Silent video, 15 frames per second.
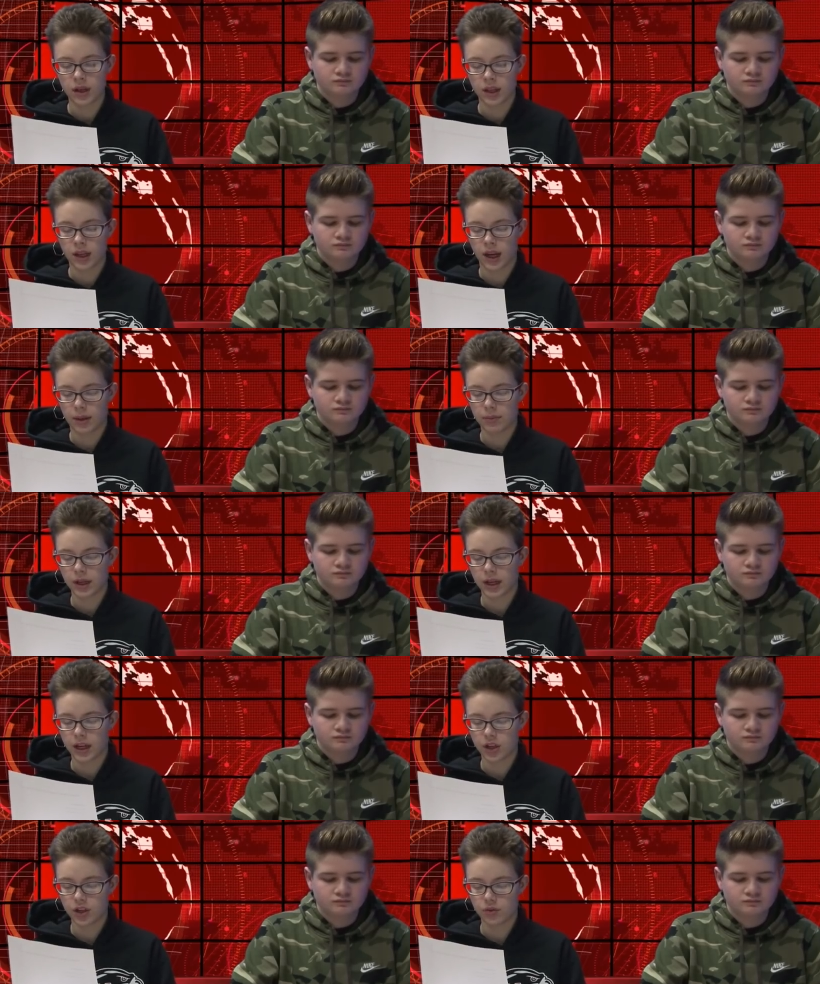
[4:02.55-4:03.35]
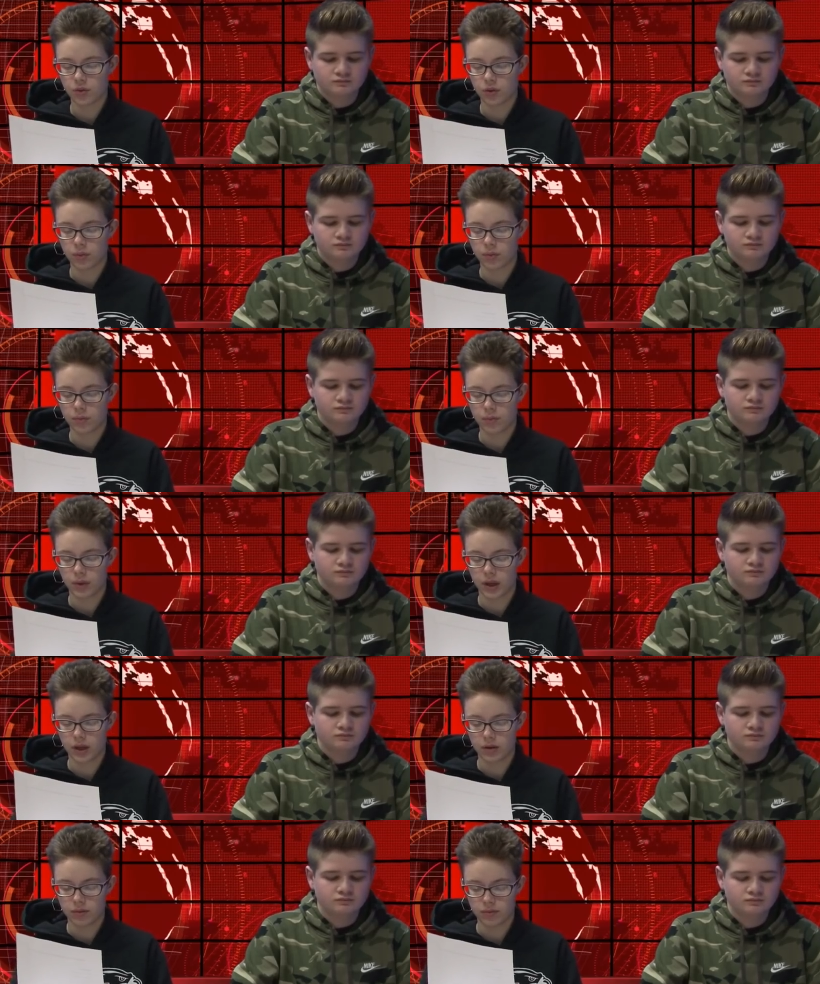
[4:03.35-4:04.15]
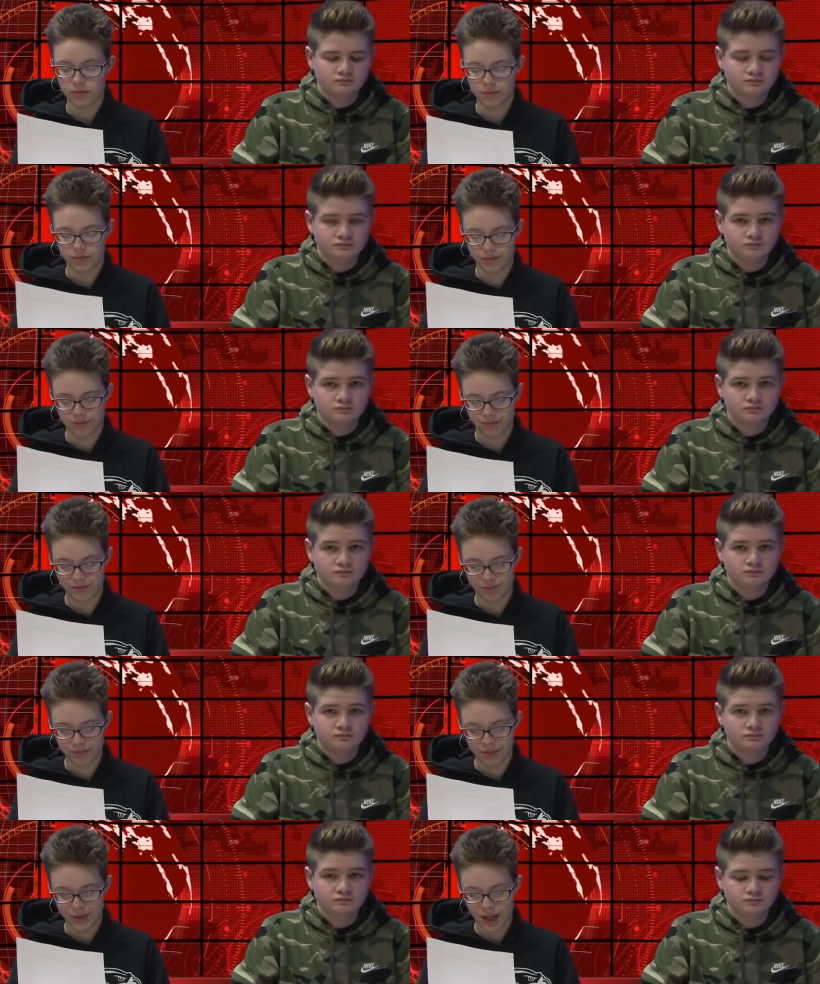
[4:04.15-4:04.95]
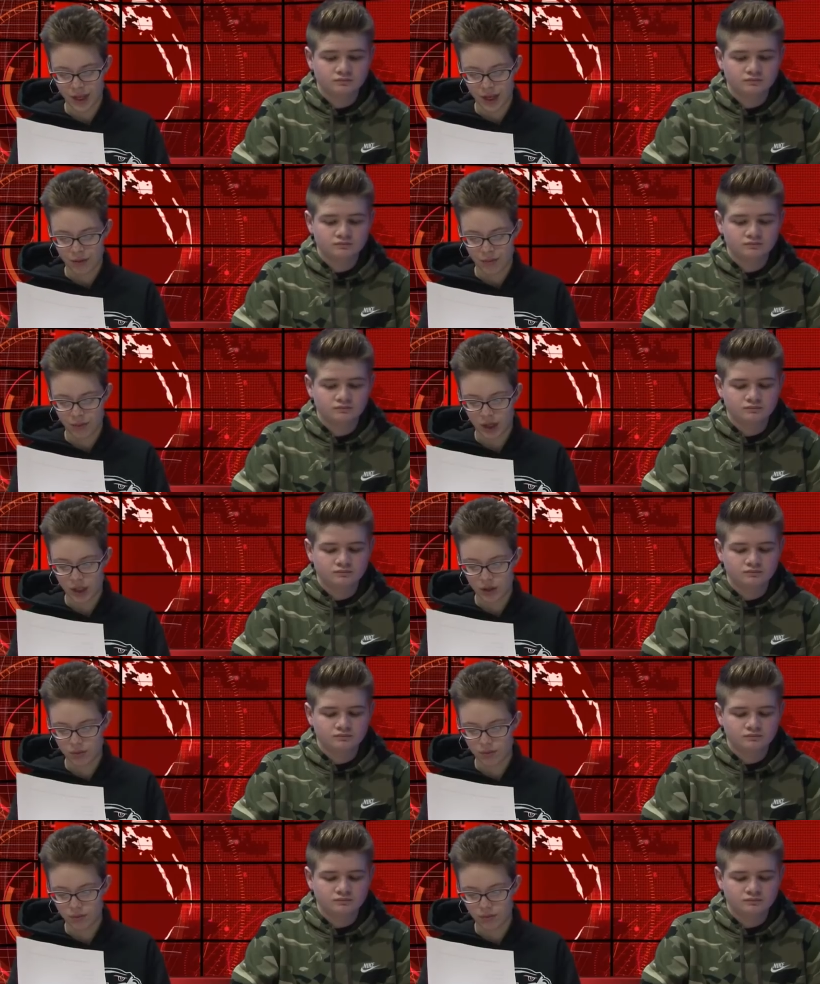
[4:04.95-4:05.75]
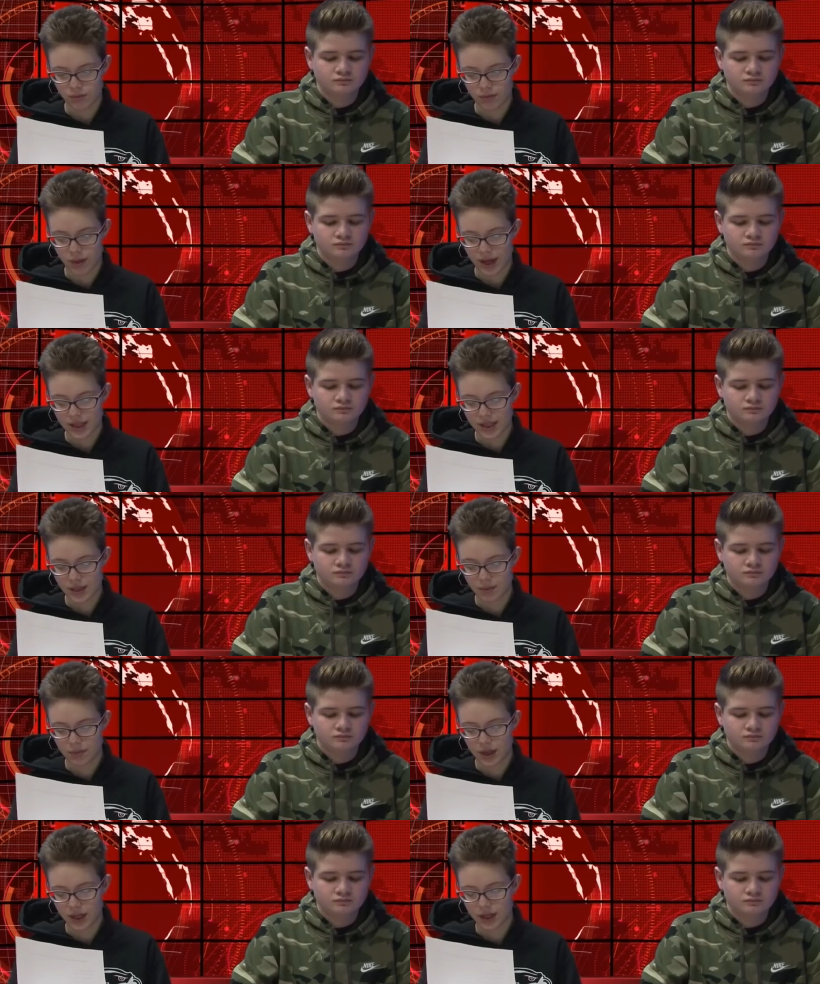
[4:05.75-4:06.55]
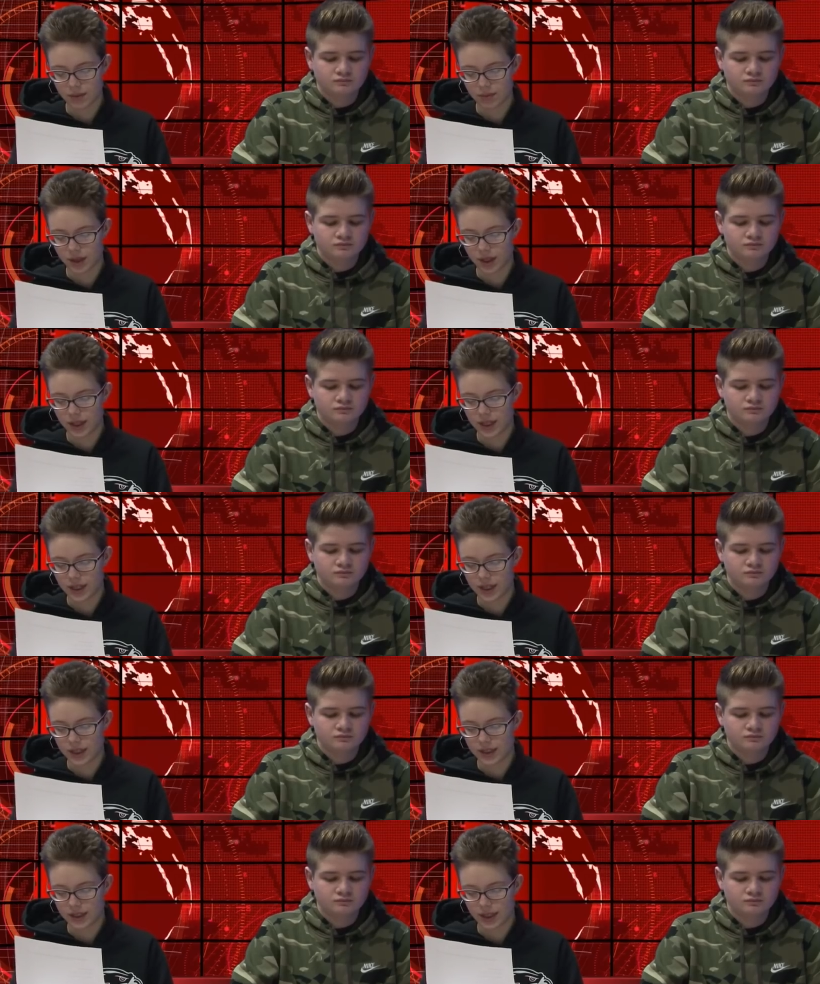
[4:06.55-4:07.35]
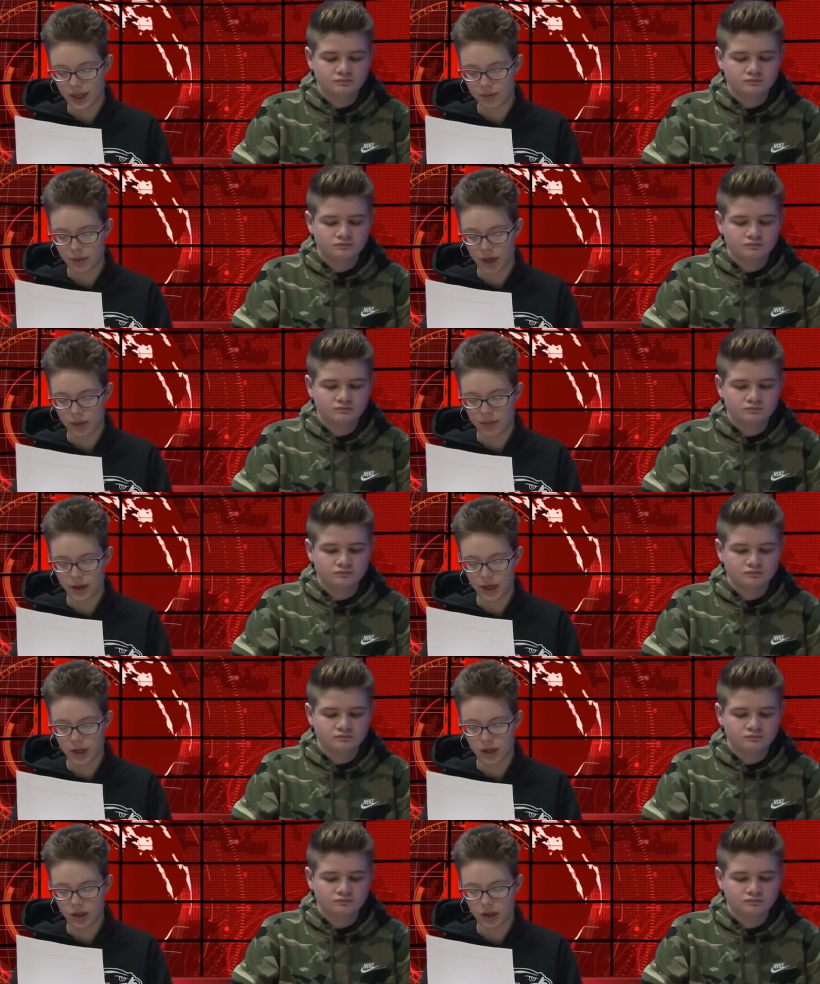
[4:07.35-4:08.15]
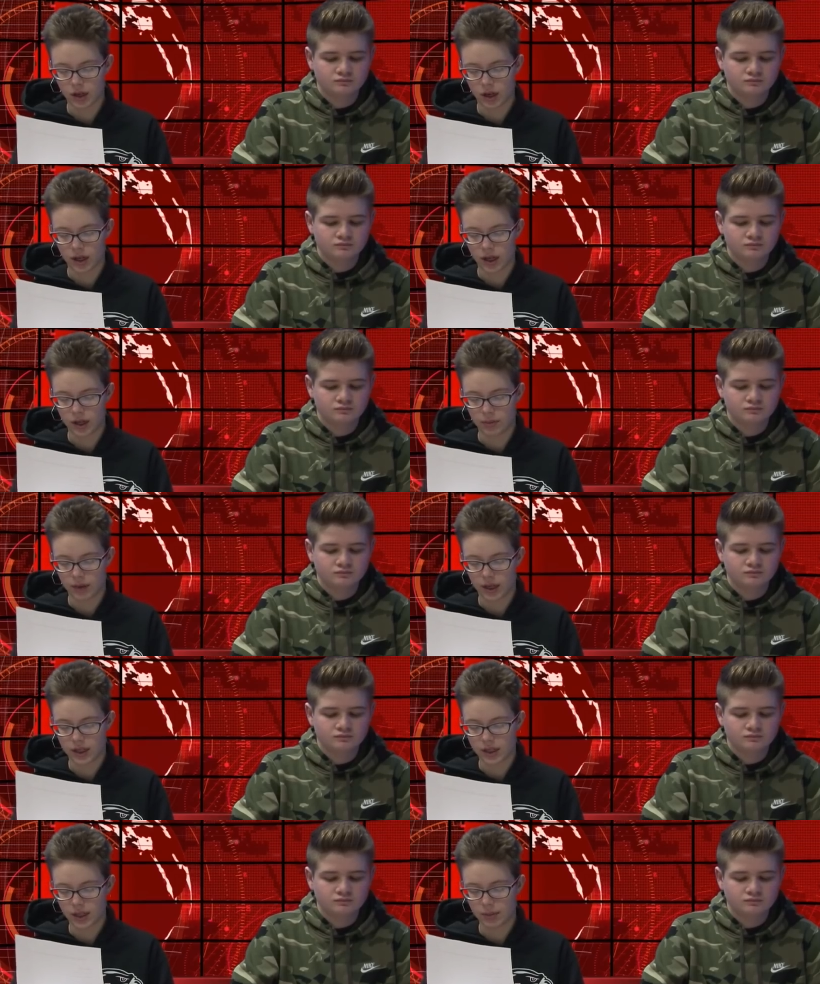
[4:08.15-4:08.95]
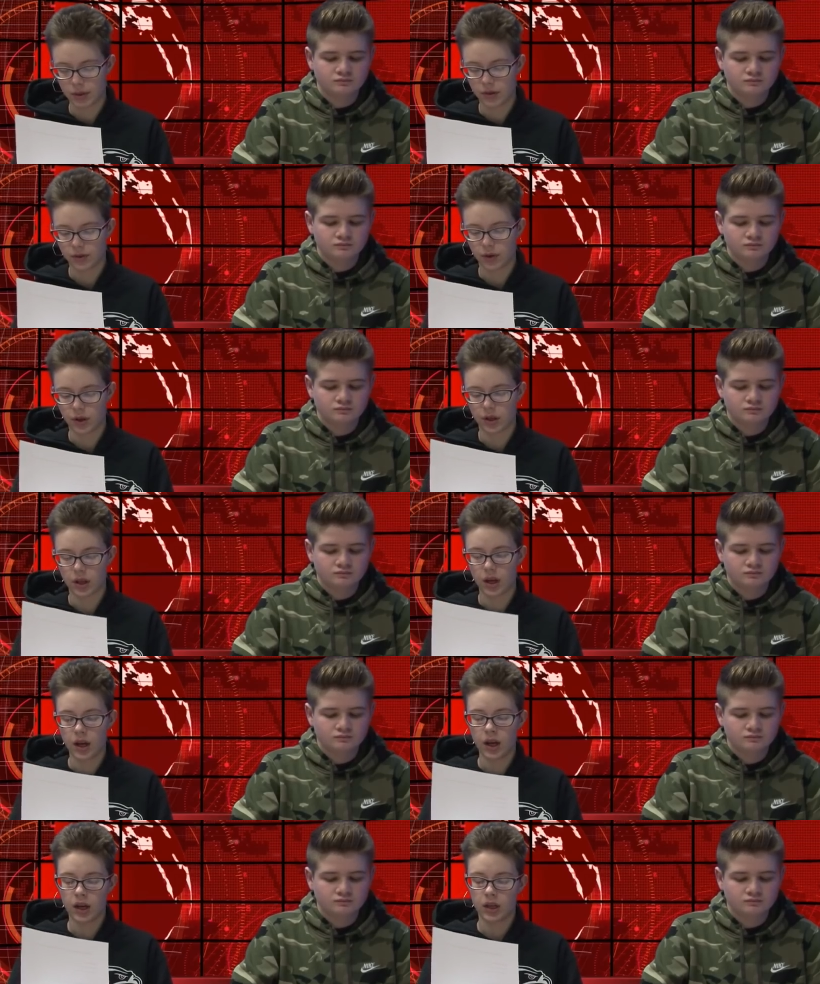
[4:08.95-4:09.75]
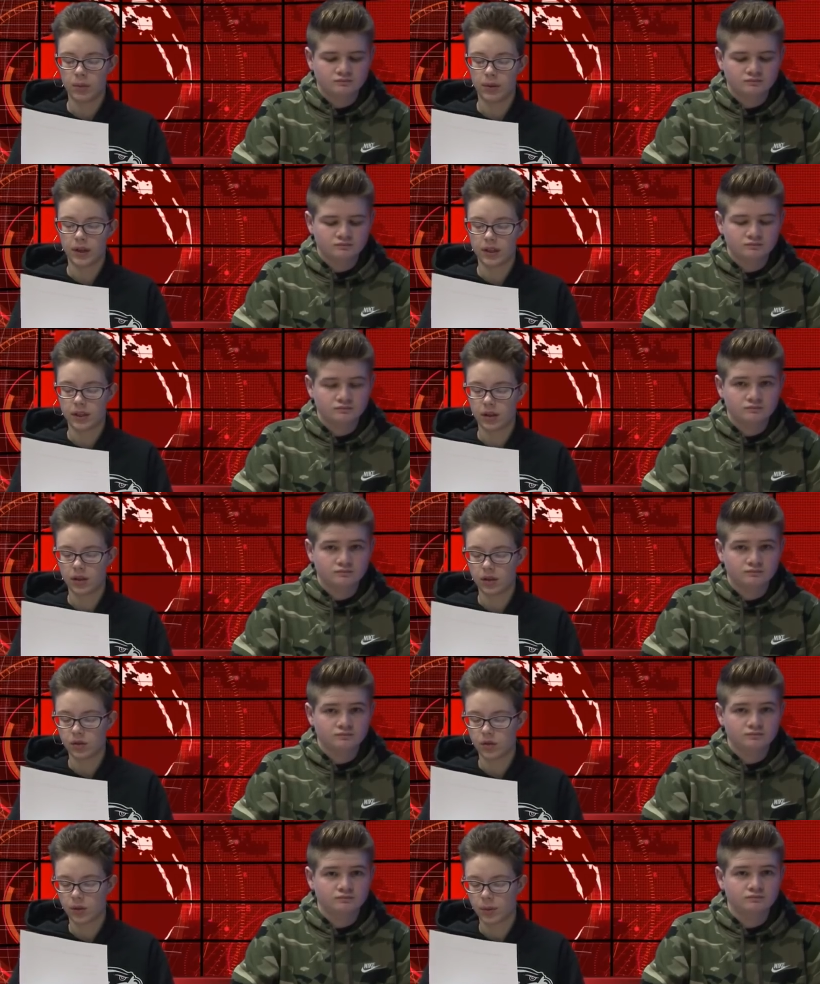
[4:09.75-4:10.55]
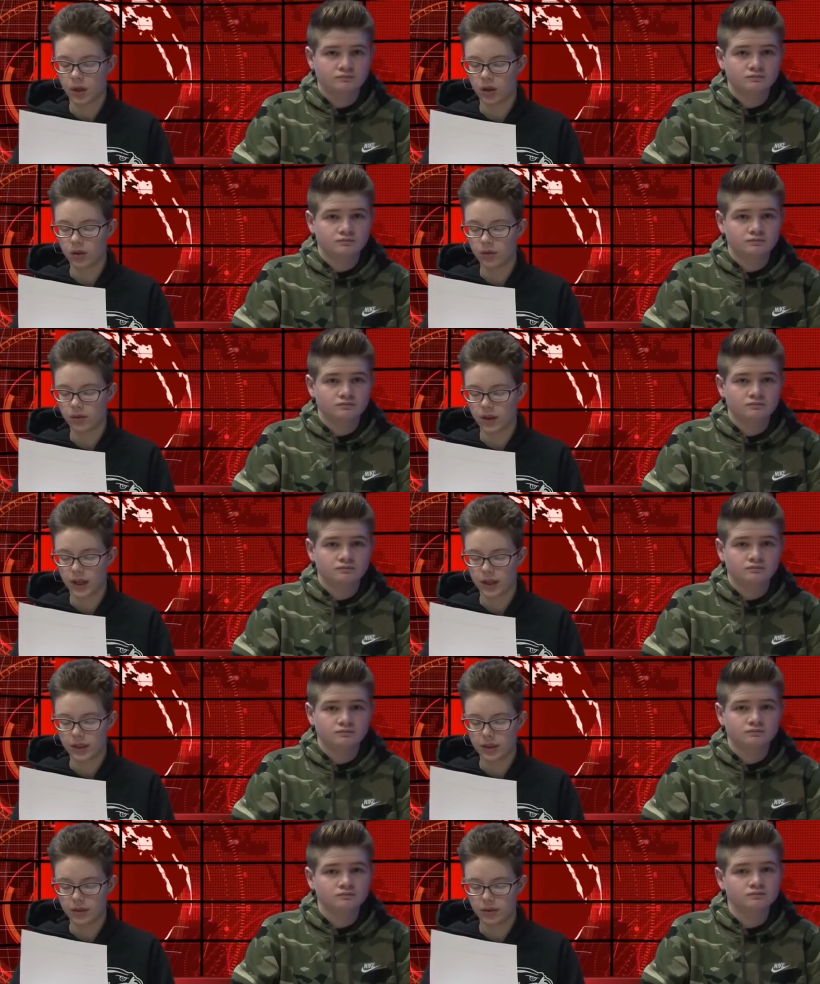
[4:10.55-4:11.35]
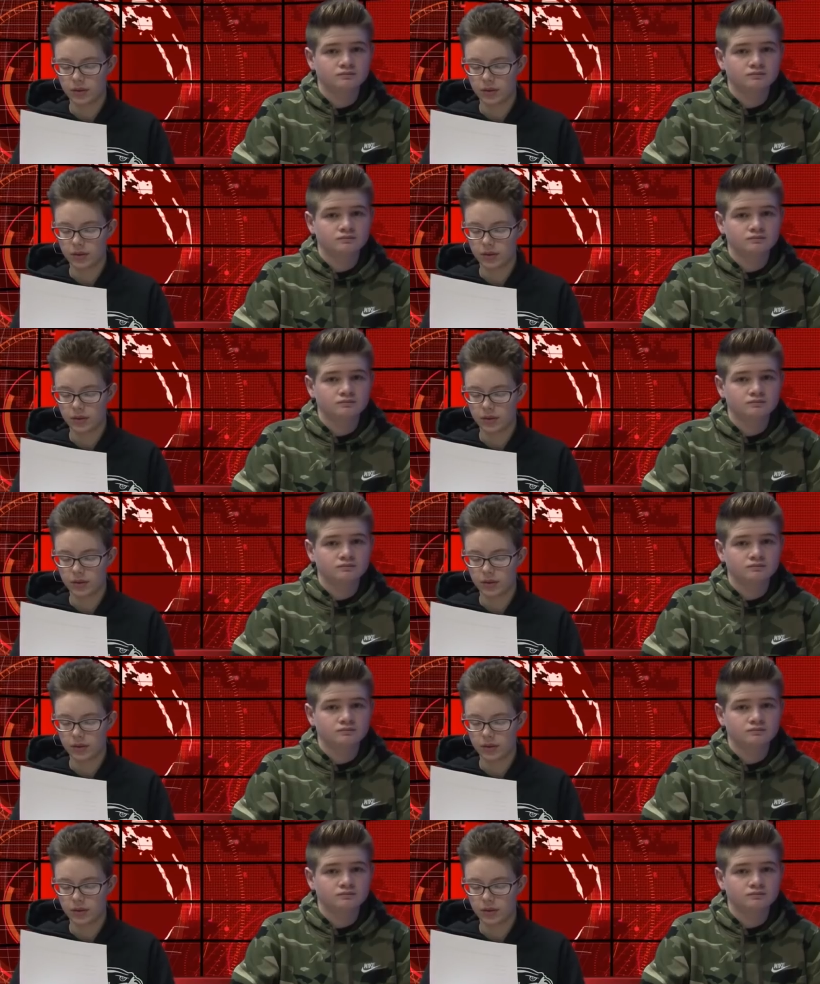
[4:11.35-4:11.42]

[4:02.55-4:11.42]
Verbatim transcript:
Speaker 1: The application will be much must be completed and signed by a parent or guardian by December 4th to be excused from all flight